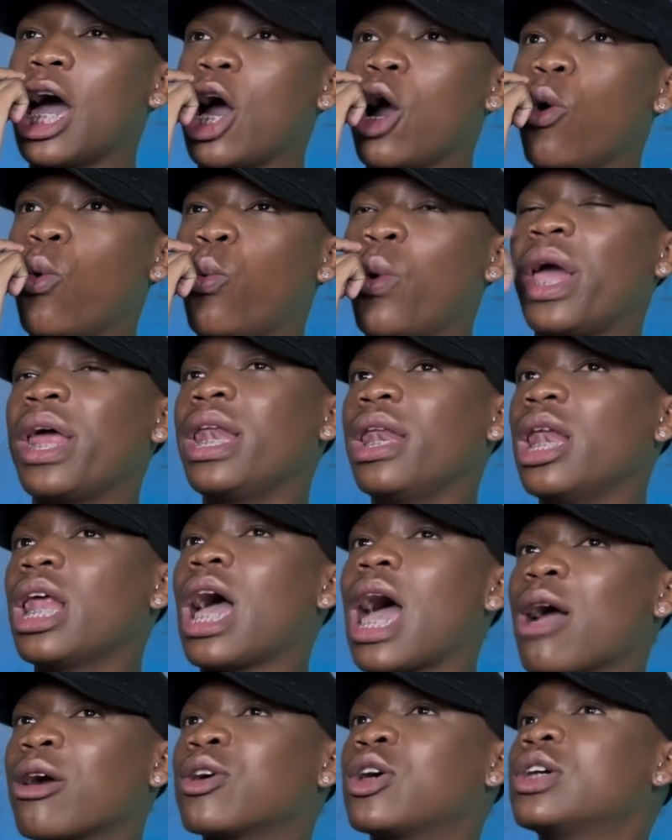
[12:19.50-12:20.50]
when
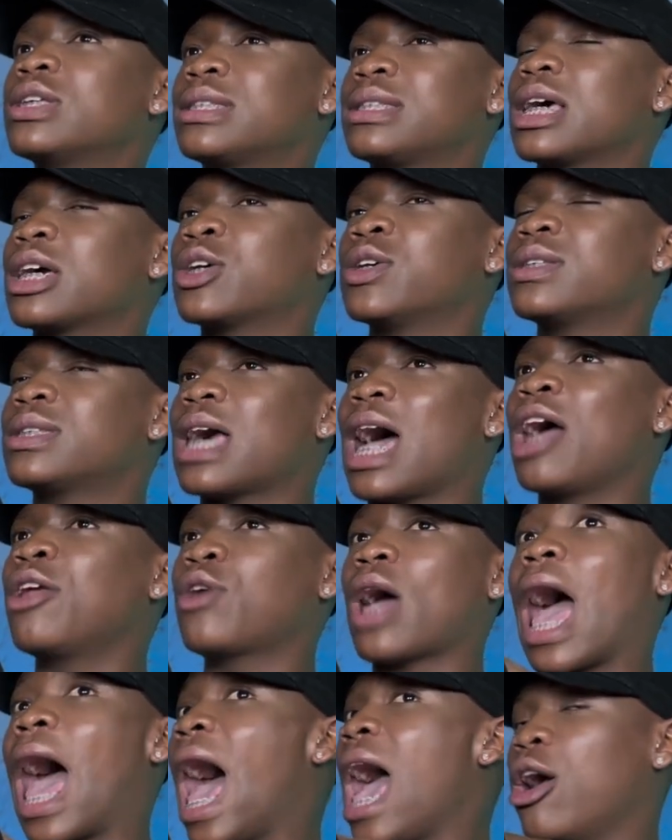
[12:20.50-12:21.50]
because
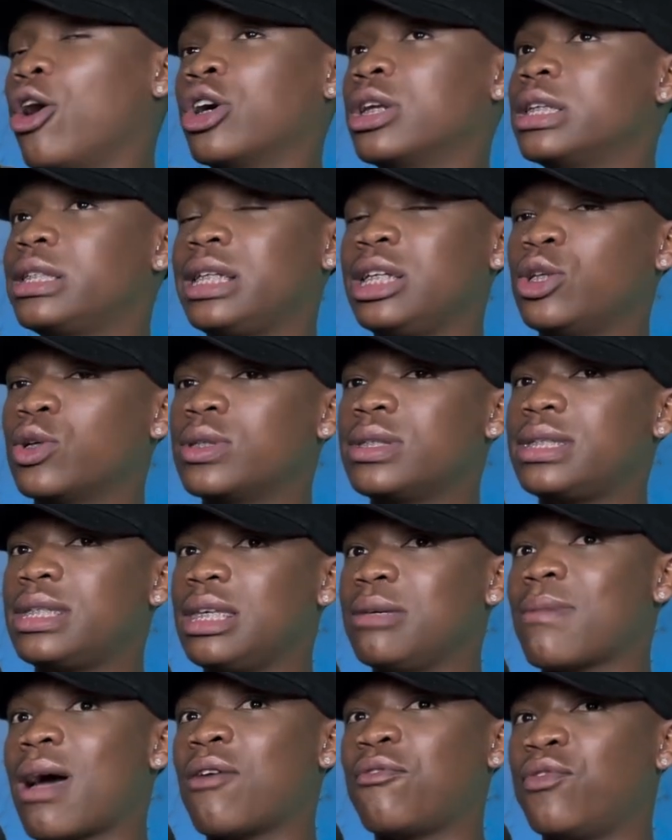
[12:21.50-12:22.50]
I honestly don't see
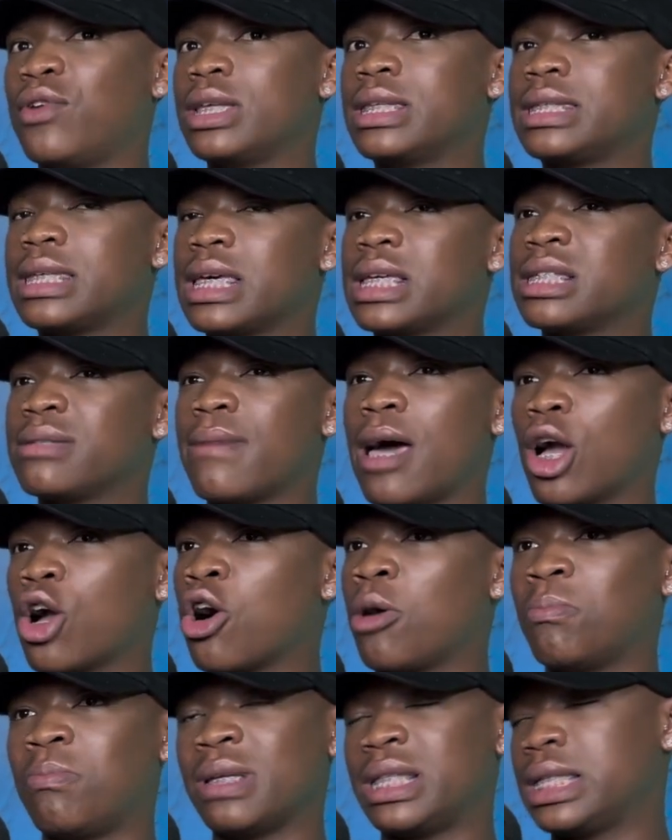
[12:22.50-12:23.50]
my friends as my
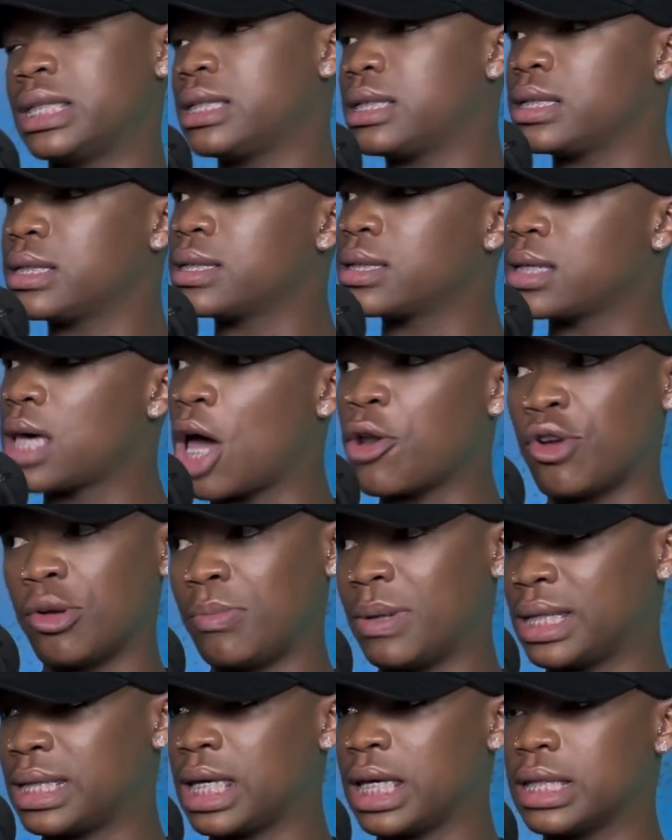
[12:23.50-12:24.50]
competitors
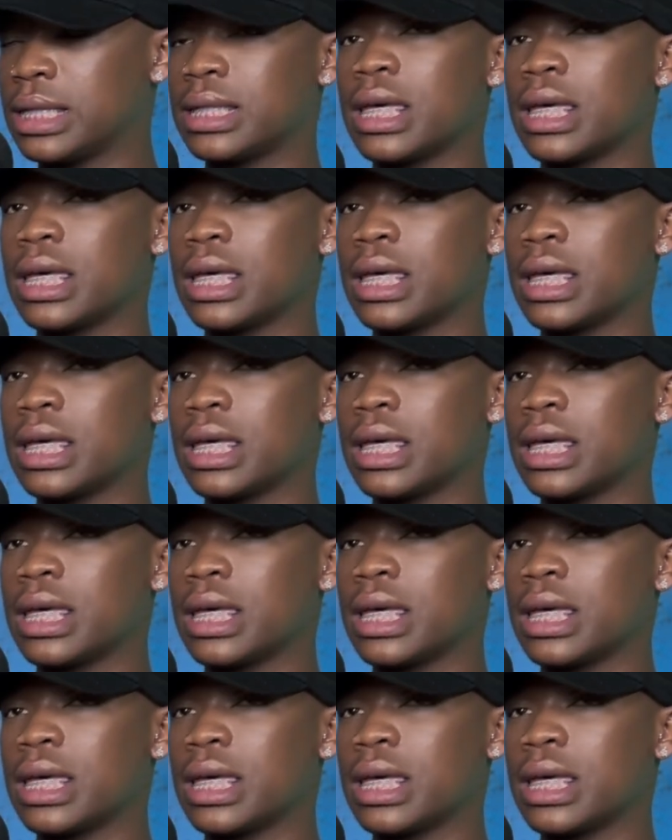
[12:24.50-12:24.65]
100%.